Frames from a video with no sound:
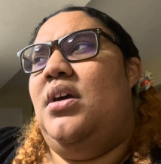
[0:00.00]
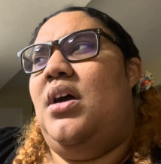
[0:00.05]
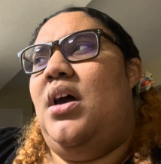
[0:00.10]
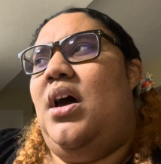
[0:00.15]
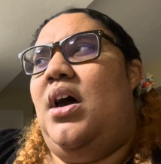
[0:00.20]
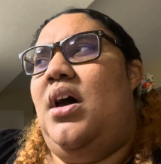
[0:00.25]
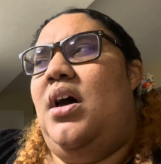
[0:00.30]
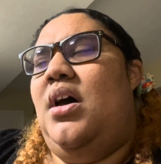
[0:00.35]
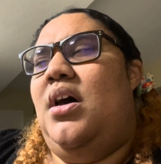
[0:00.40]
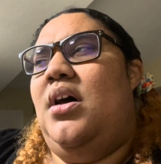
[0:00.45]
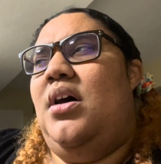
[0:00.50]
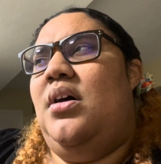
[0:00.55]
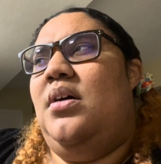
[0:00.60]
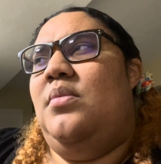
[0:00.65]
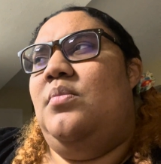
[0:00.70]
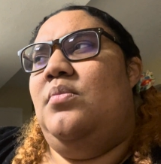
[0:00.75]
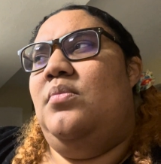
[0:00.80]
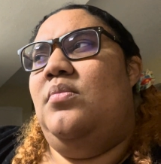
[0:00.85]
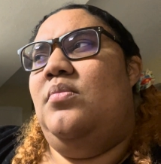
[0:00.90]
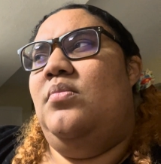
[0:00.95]

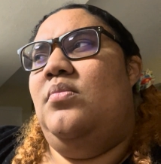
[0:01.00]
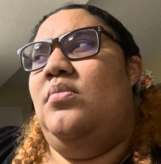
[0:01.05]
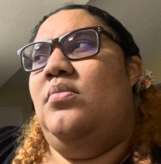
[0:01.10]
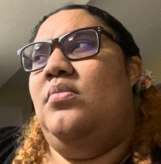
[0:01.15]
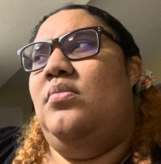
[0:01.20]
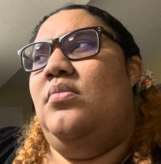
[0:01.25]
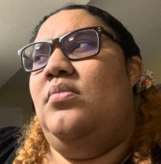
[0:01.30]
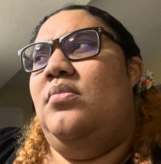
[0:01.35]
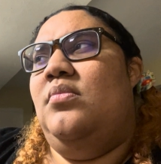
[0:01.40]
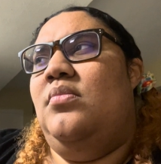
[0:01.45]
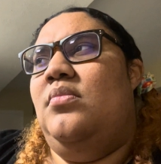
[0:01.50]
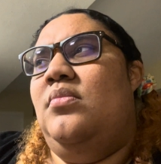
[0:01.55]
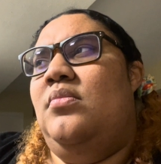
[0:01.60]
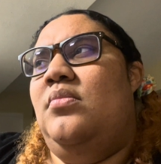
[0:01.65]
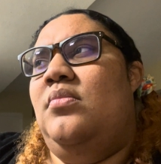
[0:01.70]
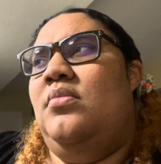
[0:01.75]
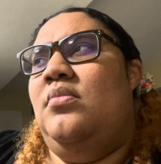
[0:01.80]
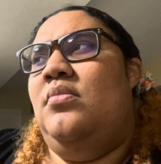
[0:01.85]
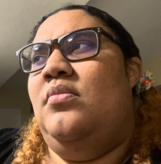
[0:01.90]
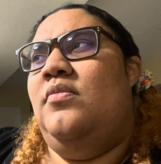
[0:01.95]
fire
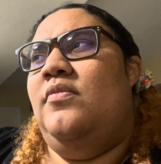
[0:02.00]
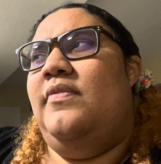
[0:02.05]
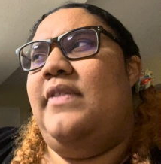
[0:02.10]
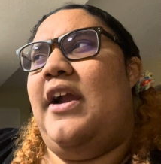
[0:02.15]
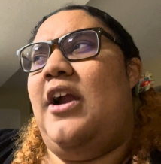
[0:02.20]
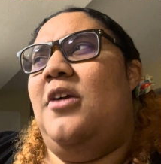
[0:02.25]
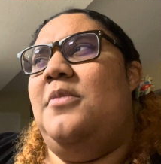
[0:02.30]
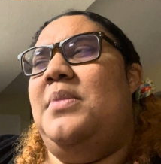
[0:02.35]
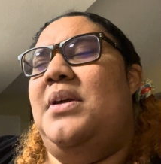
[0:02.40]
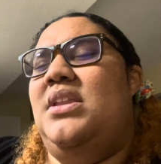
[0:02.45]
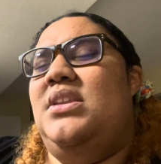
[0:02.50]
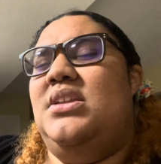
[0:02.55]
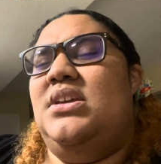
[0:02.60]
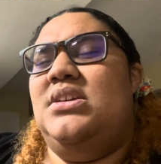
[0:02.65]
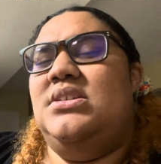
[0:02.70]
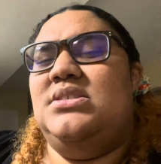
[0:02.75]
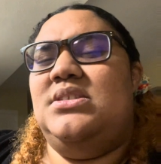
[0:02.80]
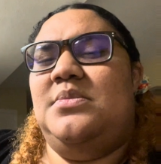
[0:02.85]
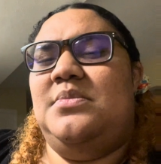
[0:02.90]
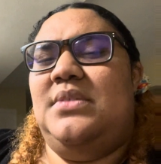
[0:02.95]

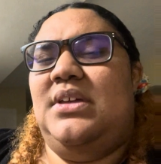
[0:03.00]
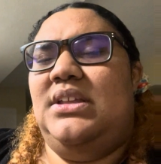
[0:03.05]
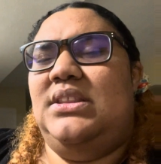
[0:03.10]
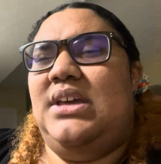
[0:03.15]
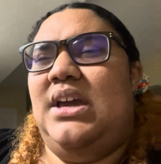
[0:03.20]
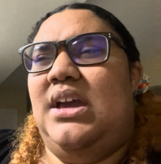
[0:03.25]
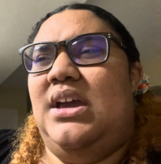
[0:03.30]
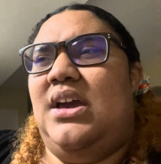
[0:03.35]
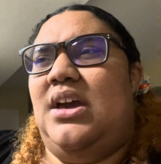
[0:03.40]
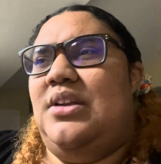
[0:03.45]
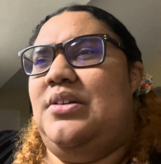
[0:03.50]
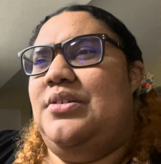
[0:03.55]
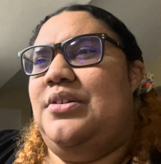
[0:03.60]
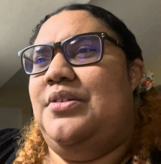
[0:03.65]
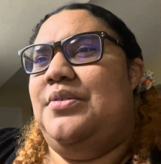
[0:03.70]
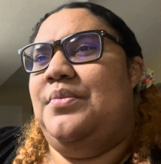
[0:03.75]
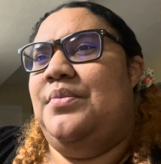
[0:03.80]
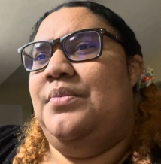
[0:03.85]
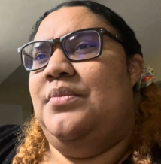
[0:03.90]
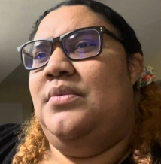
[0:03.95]
bending, something like that. I don't
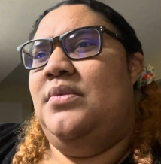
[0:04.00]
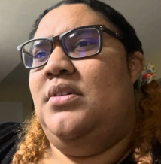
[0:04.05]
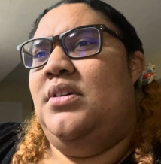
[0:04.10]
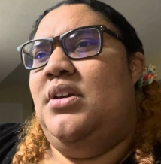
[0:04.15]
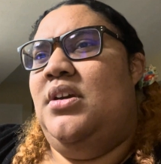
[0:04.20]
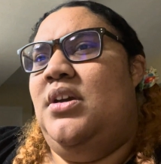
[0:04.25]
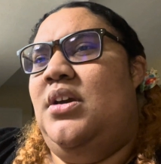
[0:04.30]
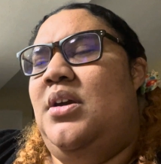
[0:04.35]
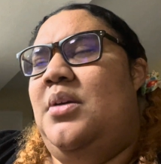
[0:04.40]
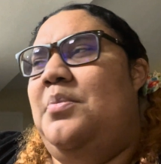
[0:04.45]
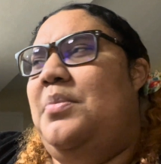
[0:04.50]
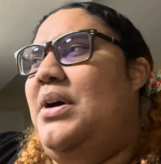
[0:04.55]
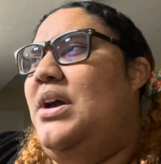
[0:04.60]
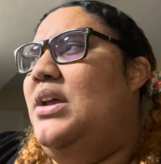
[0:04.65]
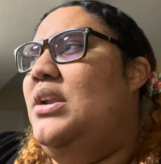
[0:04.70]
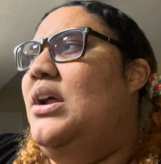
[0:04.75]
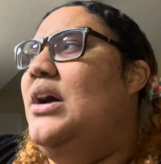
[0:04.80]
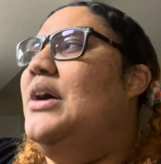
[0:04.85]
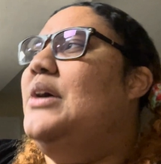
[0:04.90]
know. But